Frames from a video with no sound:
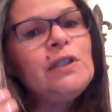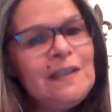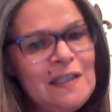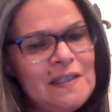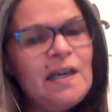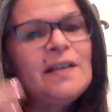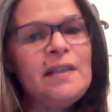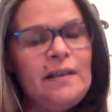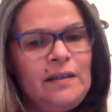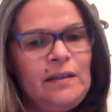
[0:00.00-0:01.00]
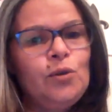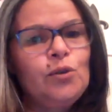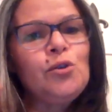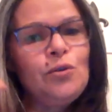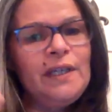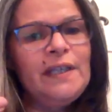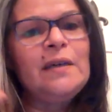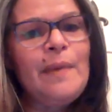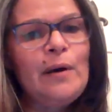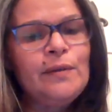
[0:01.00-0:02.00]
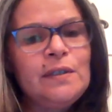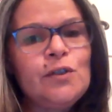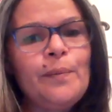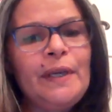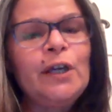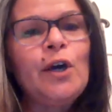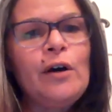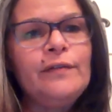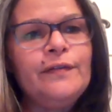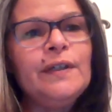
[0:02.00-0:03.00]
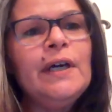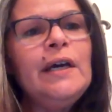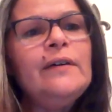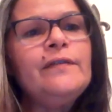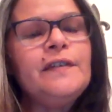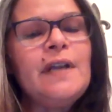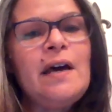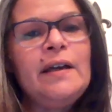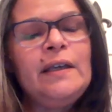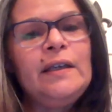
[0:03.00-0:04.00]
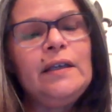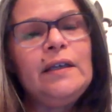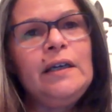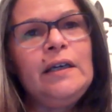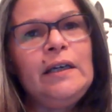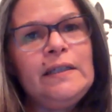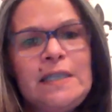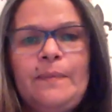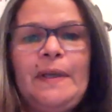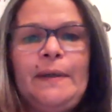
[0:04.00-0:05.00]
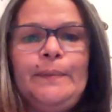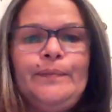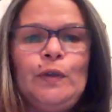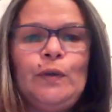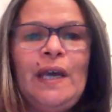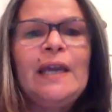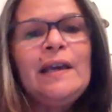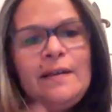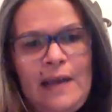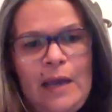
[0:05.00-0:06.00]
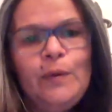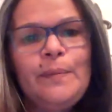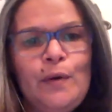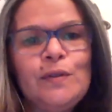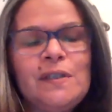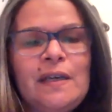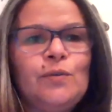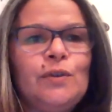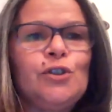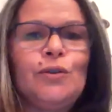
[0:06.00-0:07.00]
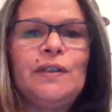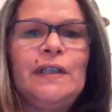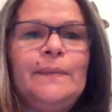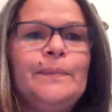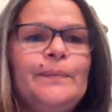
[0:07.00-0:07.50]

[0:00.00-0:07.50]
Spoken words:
discussing or talking about the topic of fly tipping. Okay, I will post that one shortly.